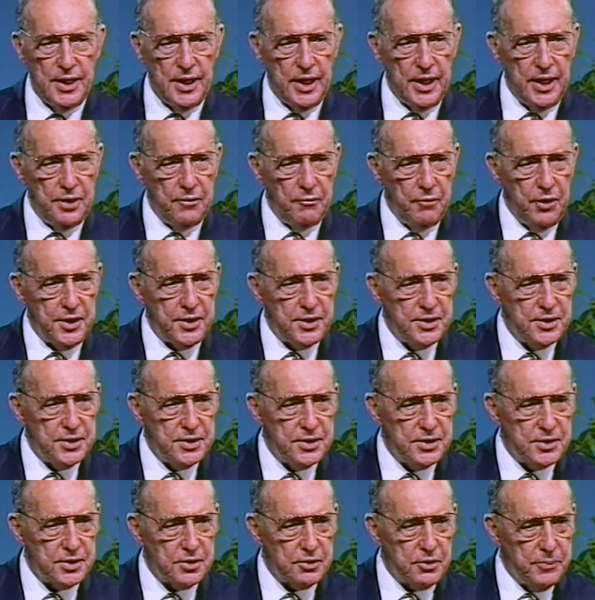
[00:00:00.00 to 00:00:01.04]
in
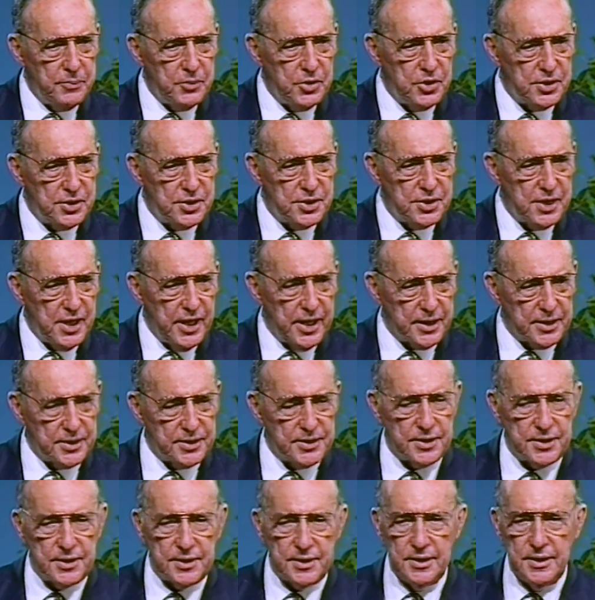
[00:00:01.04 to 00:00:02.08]
written scriptures
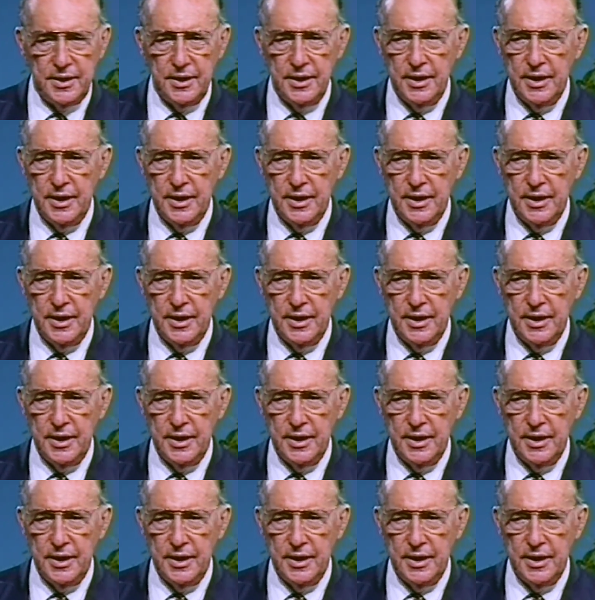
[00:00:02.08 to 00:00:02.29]
text.